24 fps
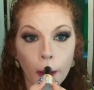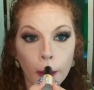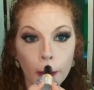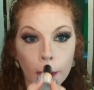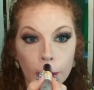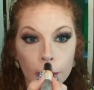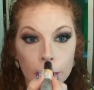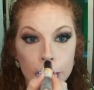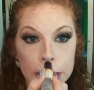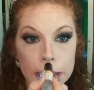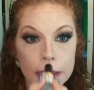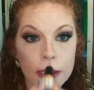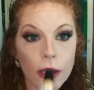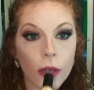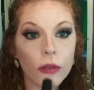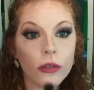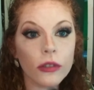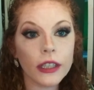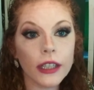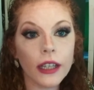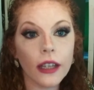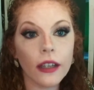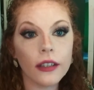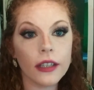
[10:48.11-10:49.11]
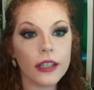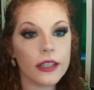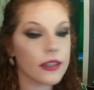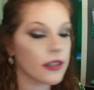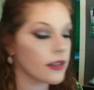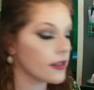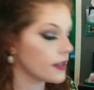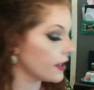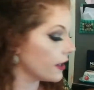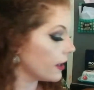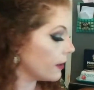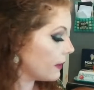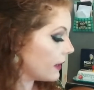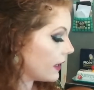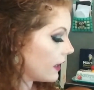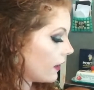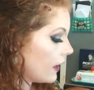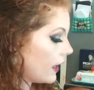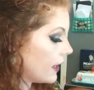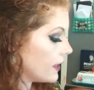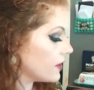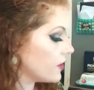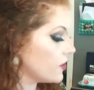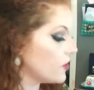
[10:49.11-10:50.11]
This is totally unnecessary, but I
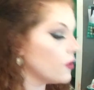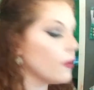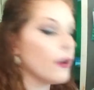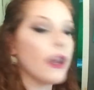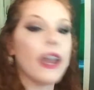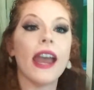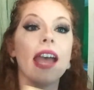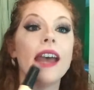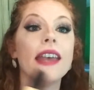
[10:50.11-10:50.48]
like to do it.